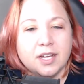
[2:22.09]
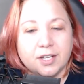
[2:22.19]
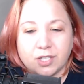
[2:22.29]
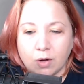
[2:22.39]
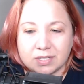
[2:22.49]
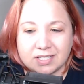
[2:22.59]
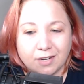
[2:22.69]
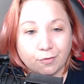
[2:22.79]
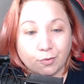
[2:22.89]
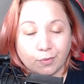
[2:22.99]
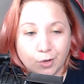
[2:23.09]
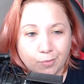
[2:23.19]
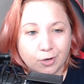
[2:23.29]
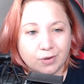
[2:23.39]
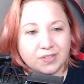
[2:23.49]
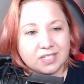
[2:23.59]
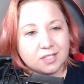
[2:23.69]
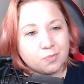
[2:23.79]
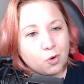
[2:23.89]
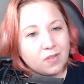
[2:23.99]
So instead of a rumor, this
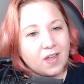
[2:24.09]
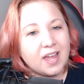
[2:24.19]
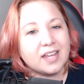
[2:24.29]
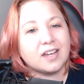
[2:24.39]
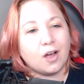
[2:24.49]
is more like,